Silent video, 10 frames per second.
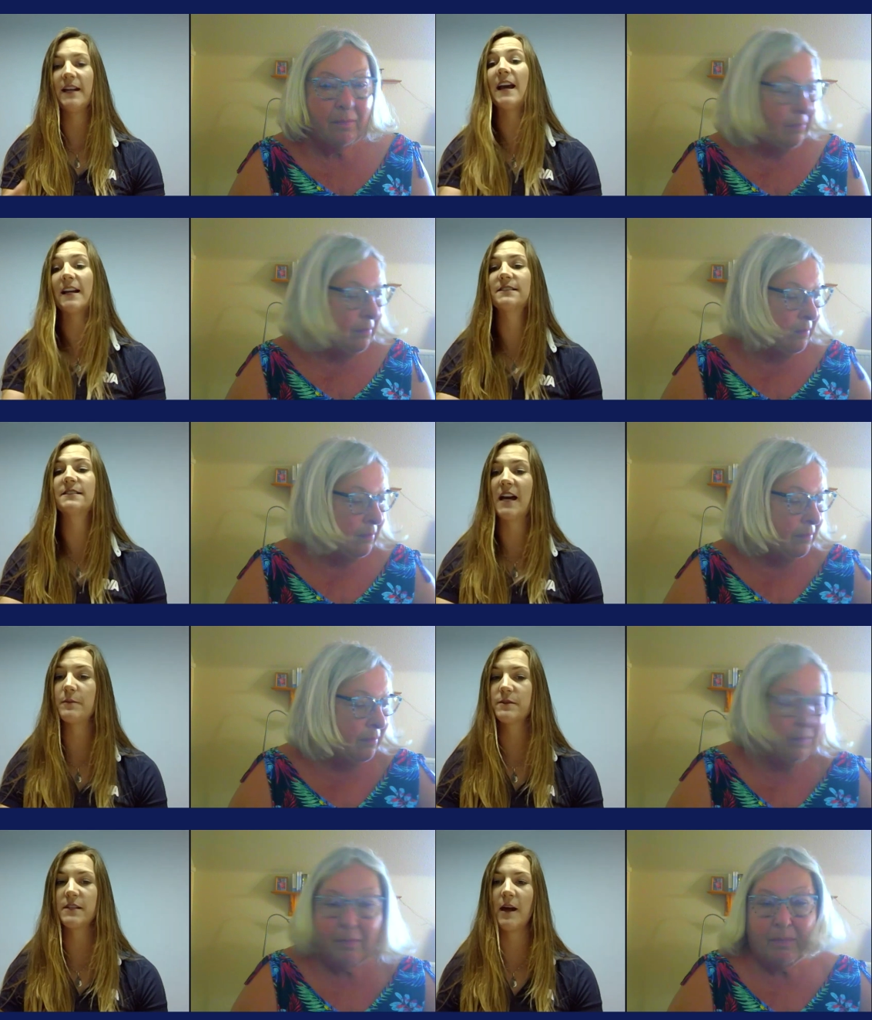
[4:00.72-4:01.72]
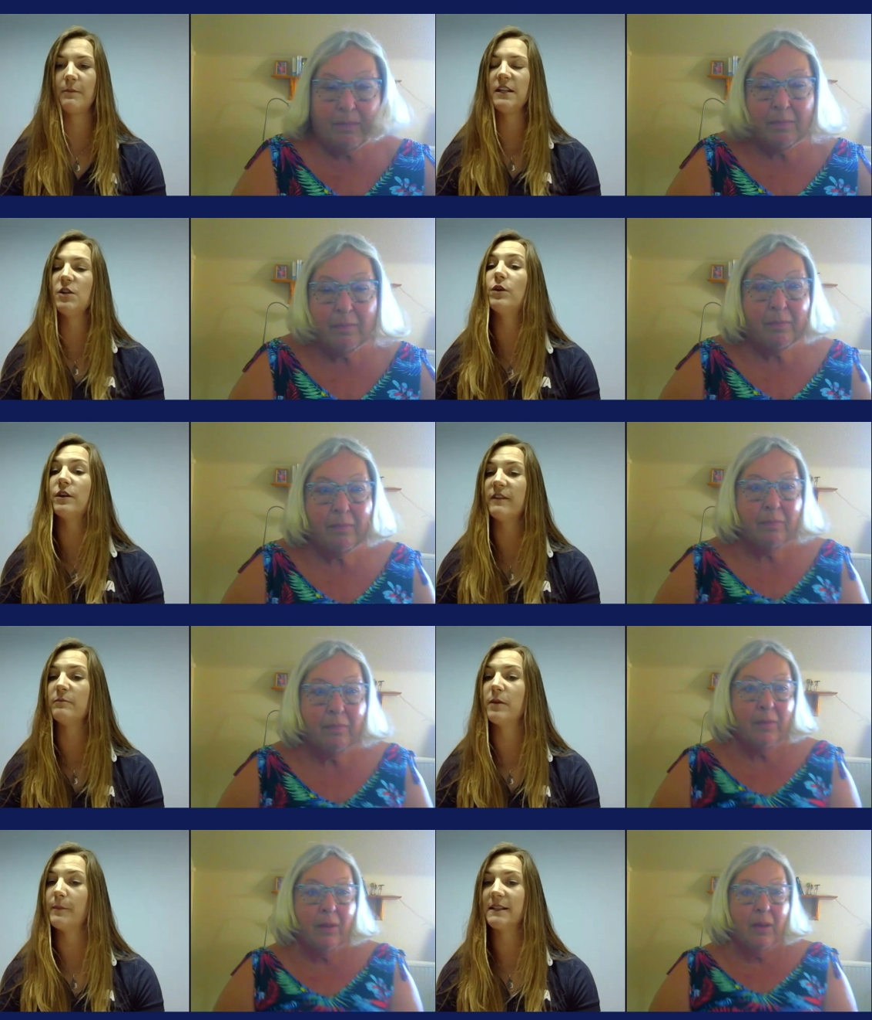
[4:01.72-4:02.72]
Speaker 1: any next steps um, that you would
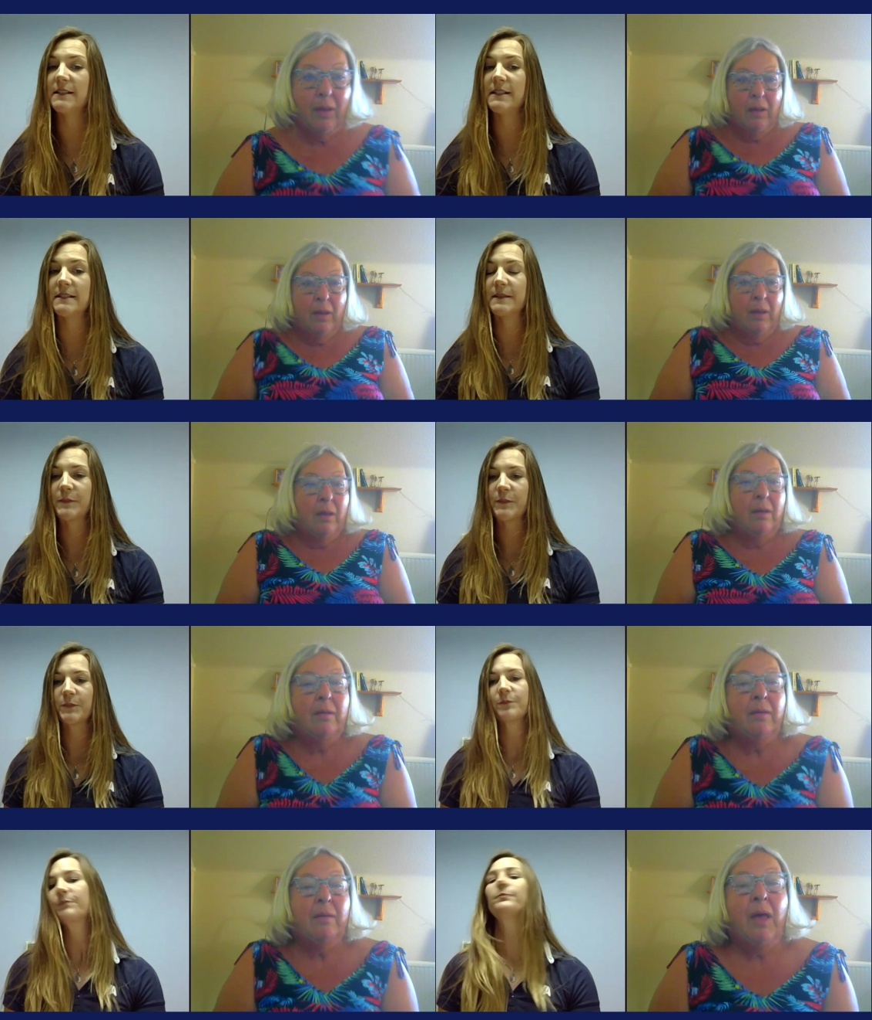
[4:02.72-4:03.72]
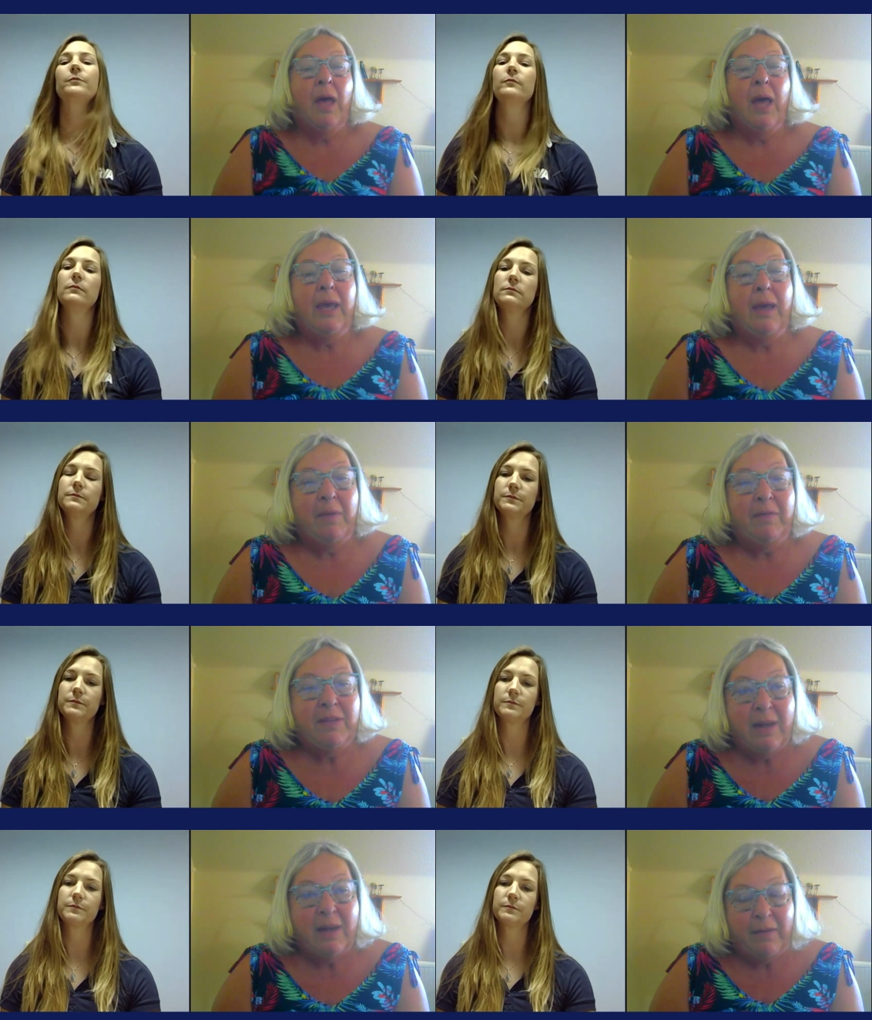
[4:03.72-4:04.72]
have implemented?
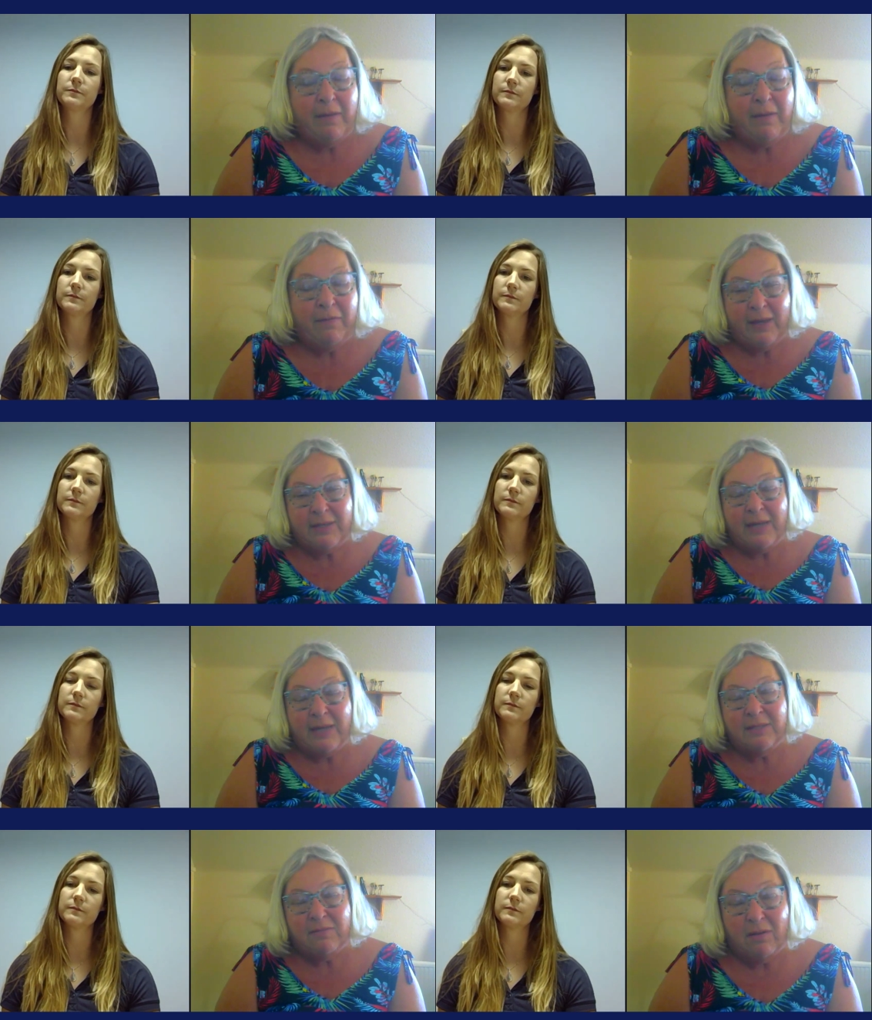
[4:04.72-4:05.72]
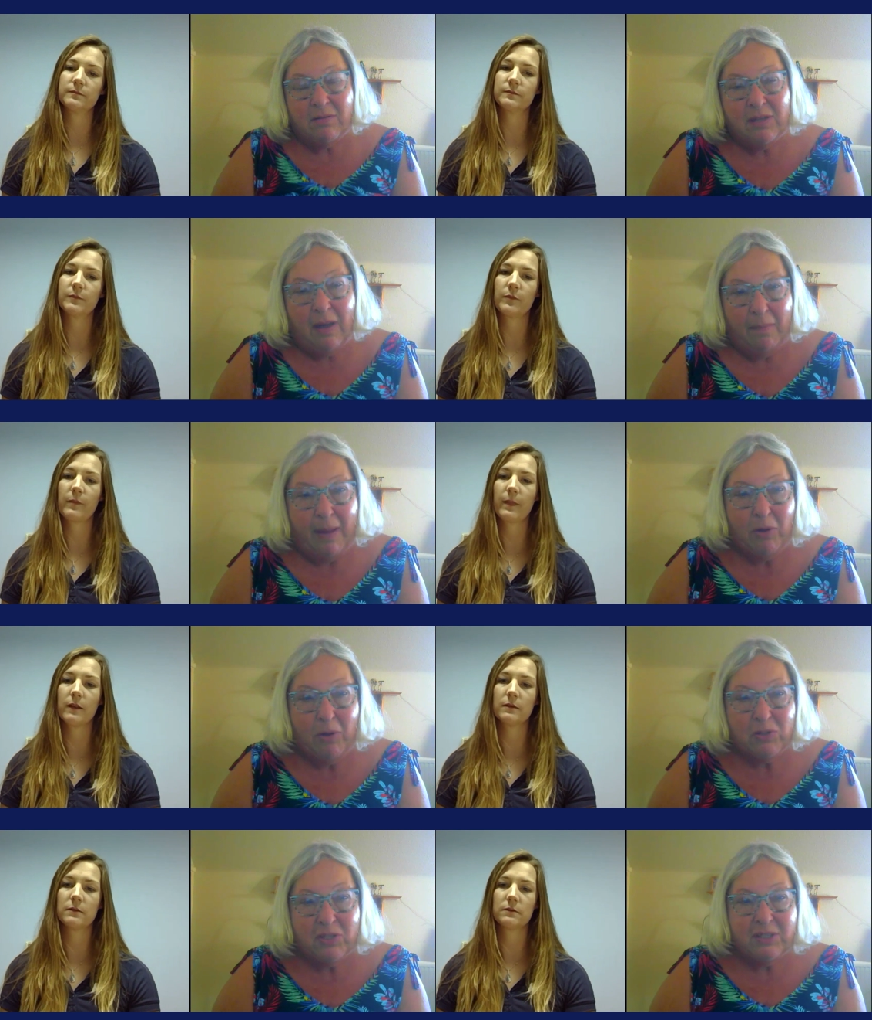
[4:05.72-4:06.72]
Speaker 2: Yeah, if the test results had come
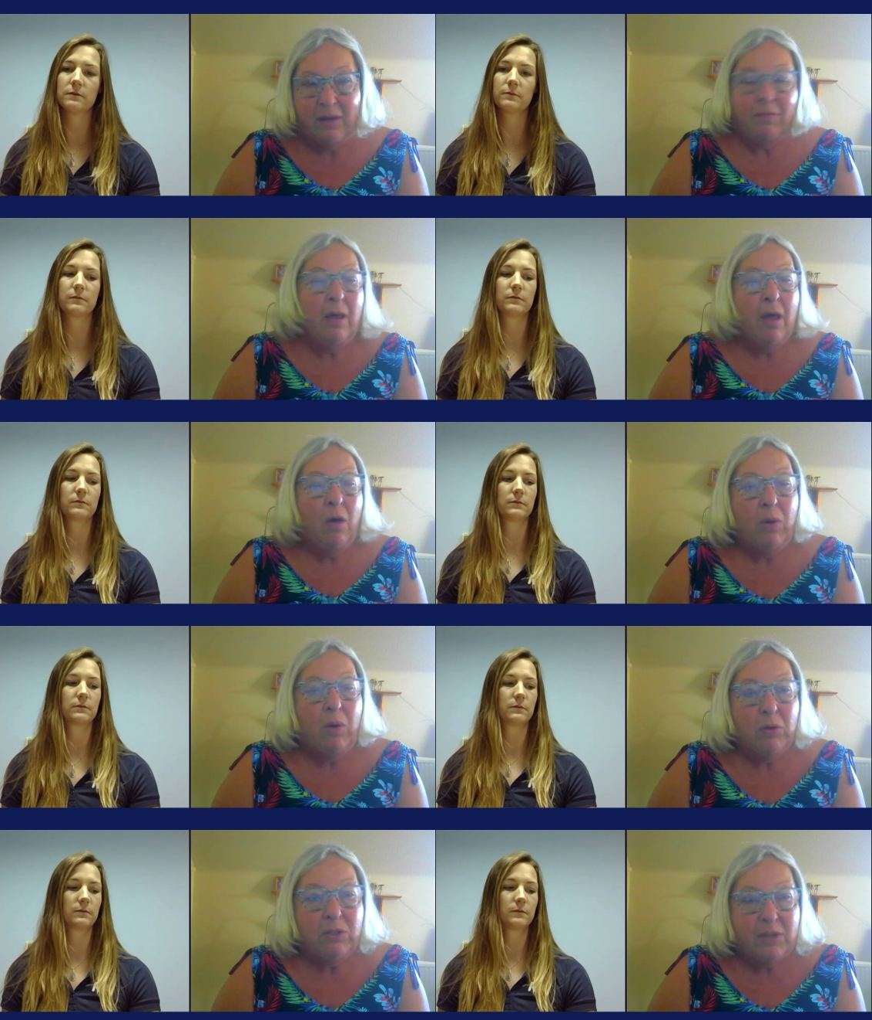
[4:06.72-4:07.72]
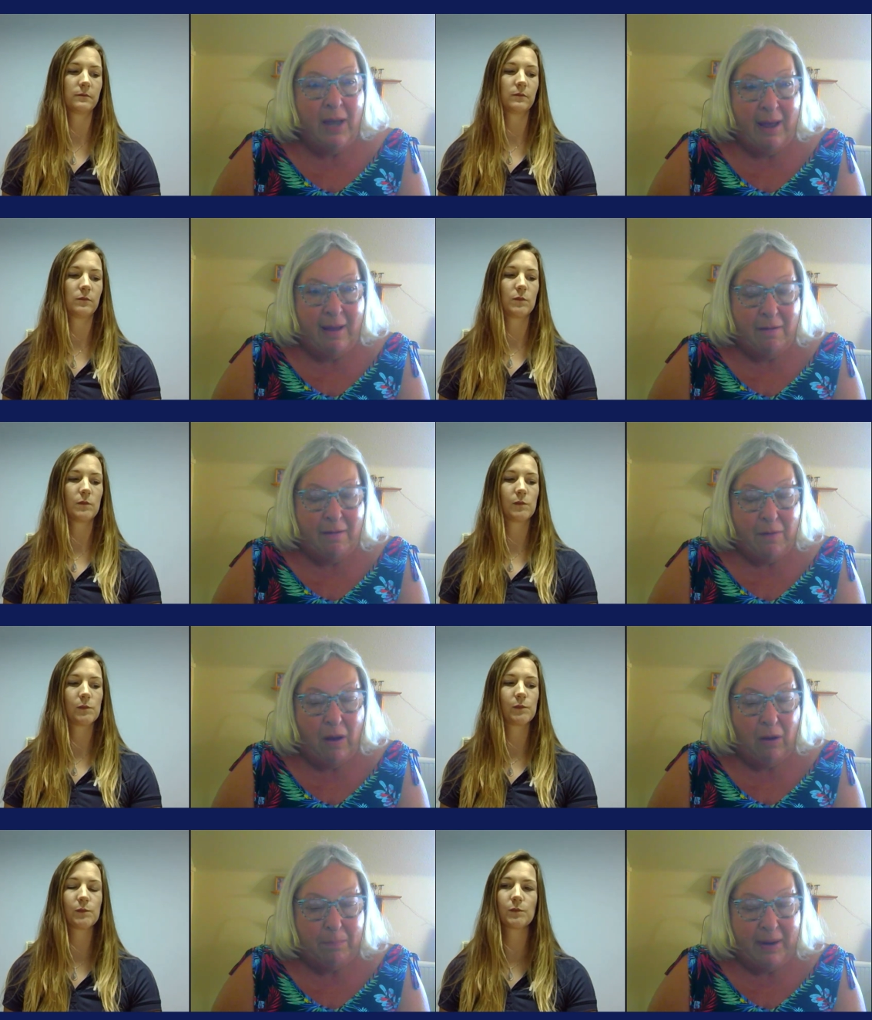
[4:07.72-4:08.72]
back positive, we would
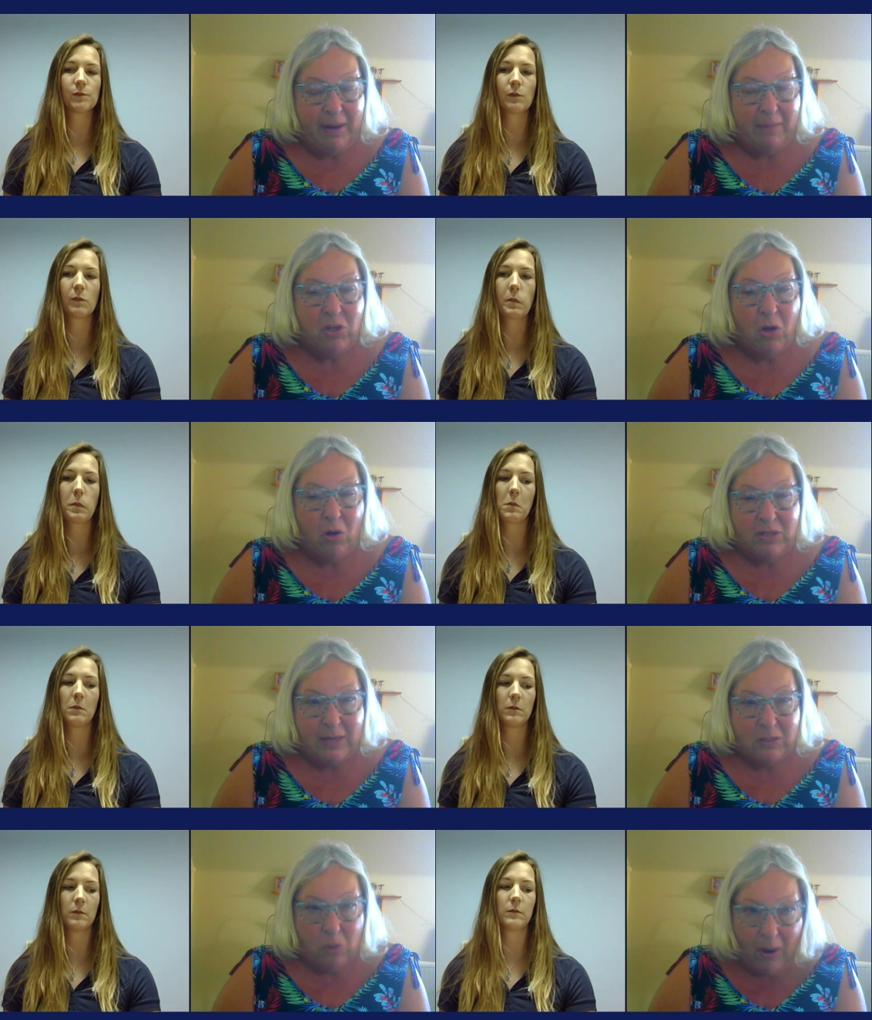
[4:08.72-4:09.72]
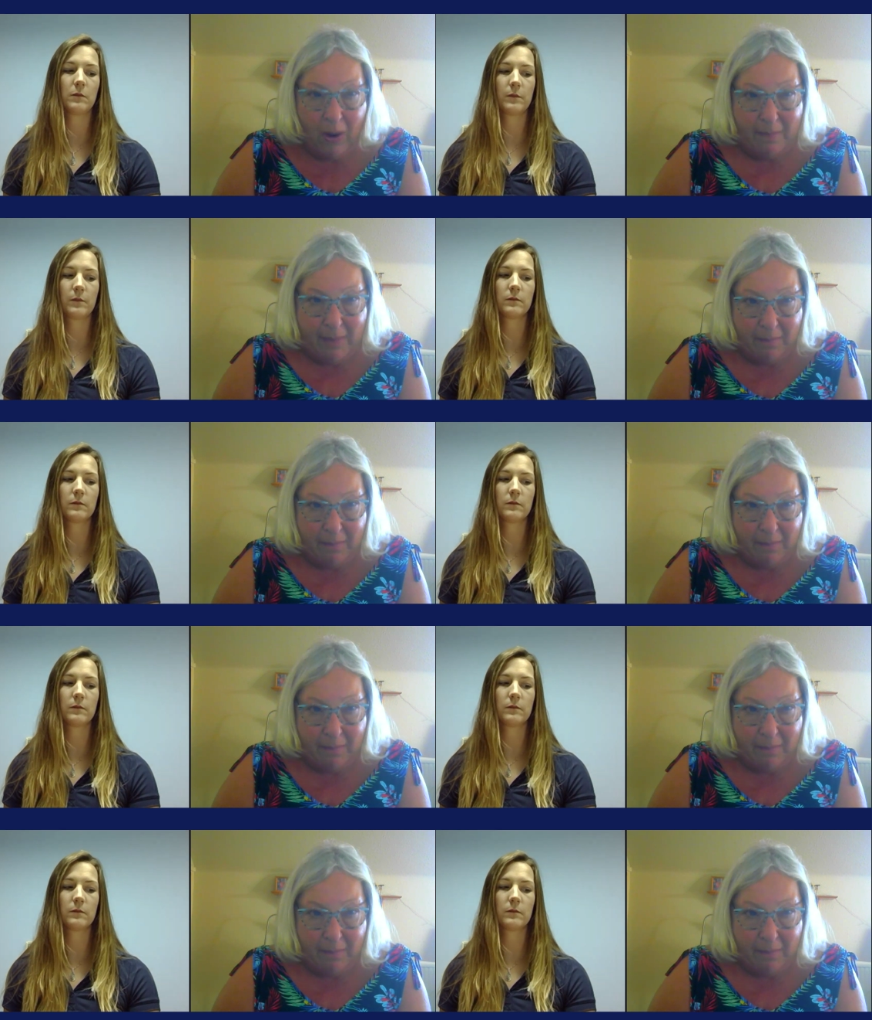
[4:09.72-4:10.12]
have been able to contact all